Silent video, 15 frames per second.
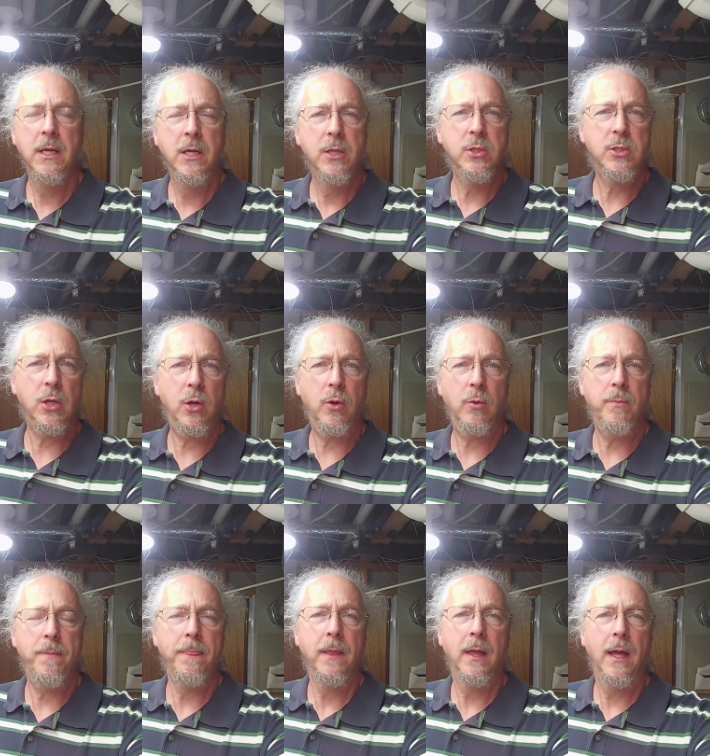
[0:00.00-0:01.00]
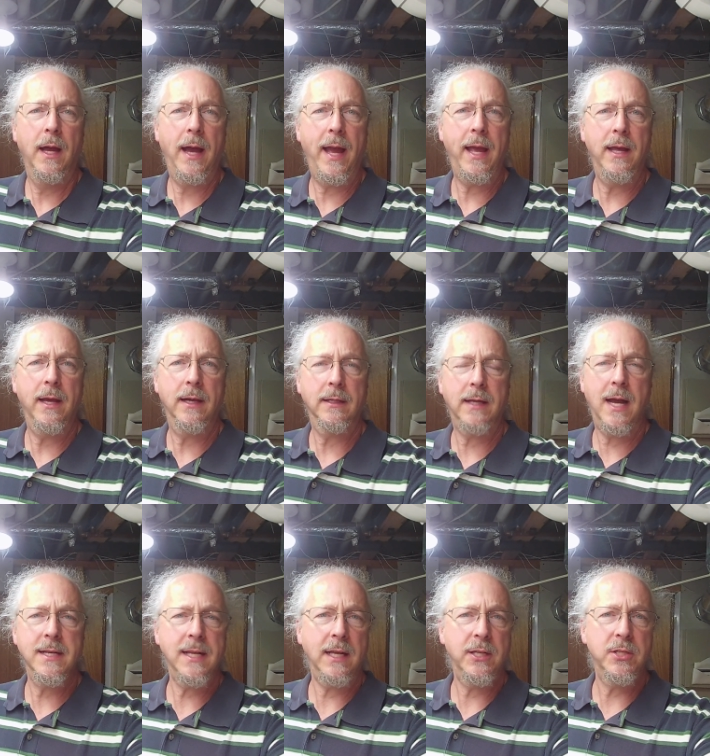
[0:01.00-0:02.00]
So I
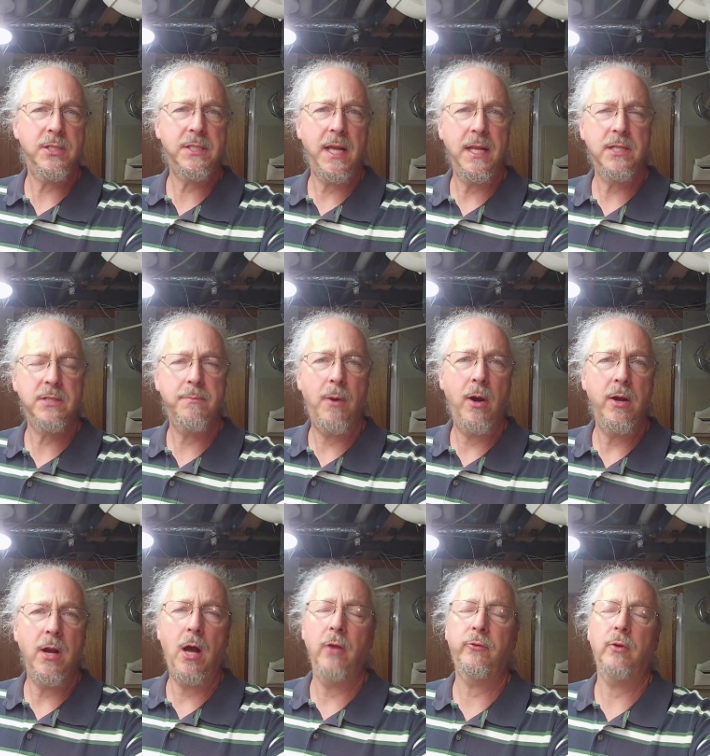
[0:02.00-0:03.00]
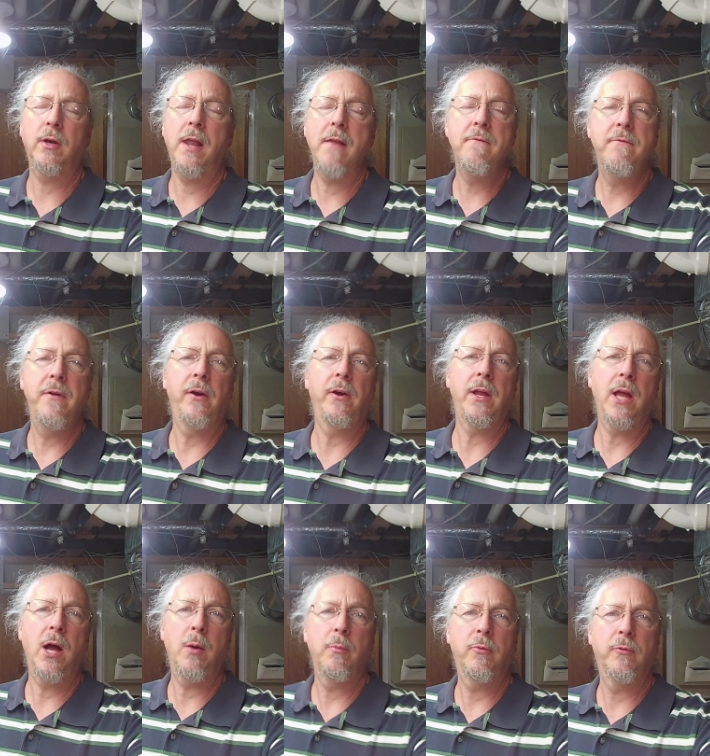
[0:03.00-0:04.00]
contacted SainSmart and also got a very
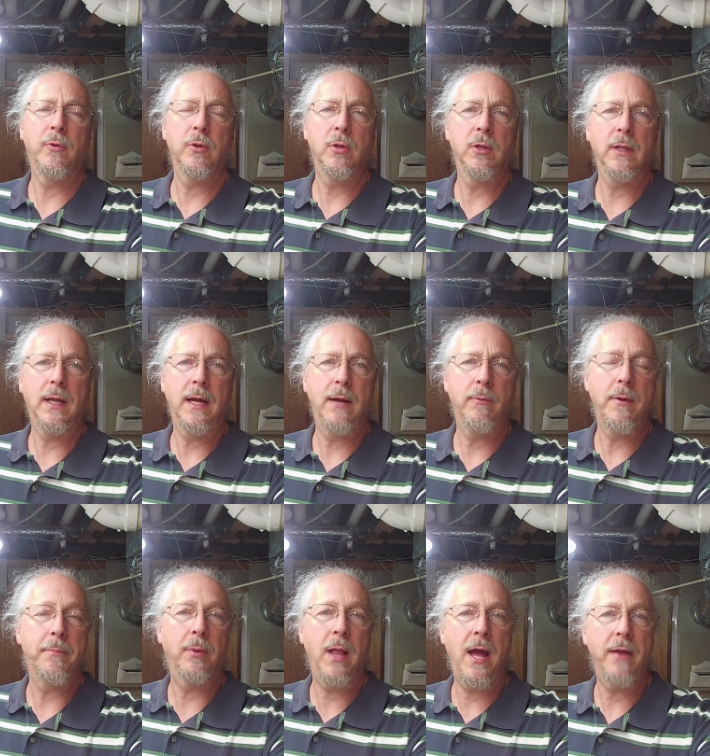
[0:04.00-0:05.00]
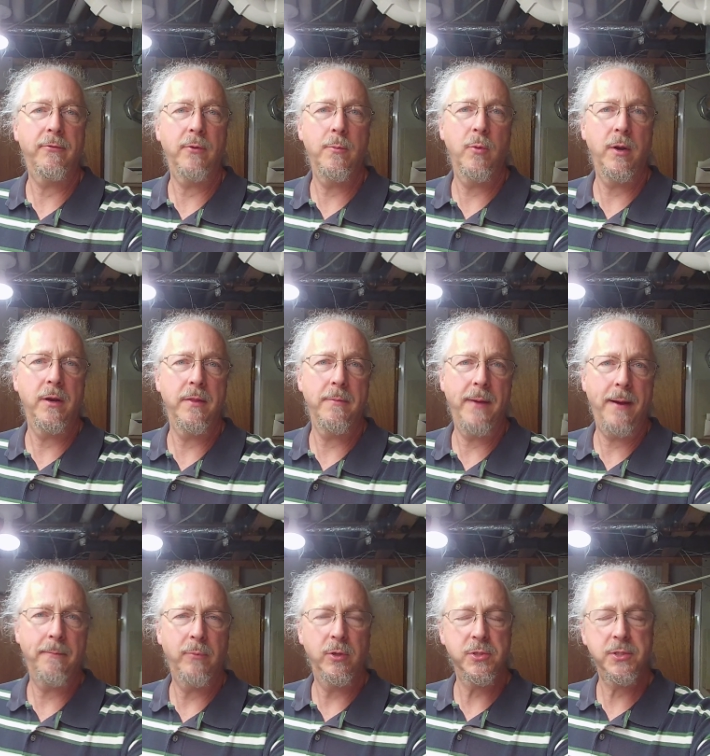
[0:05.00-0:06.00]
helpful reply from one of the
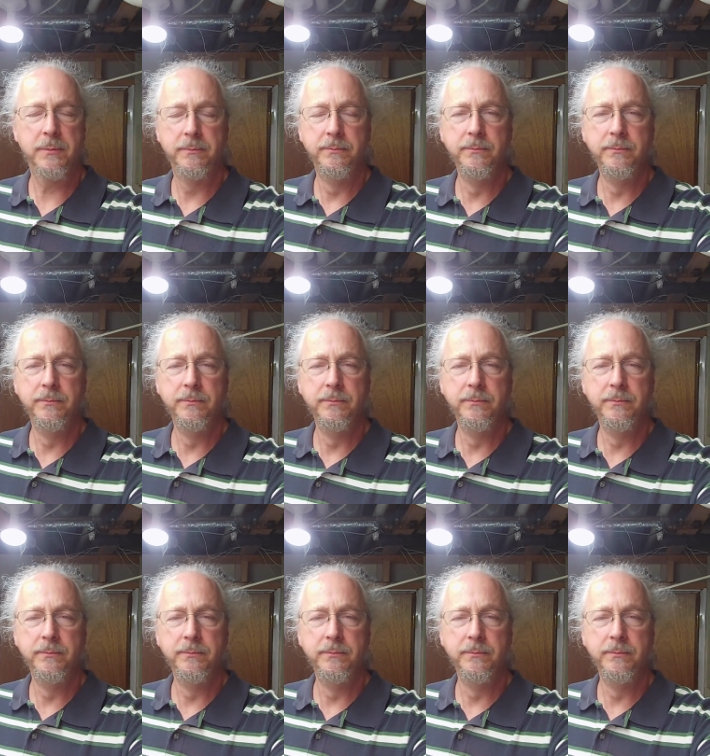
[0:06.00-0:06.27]
members.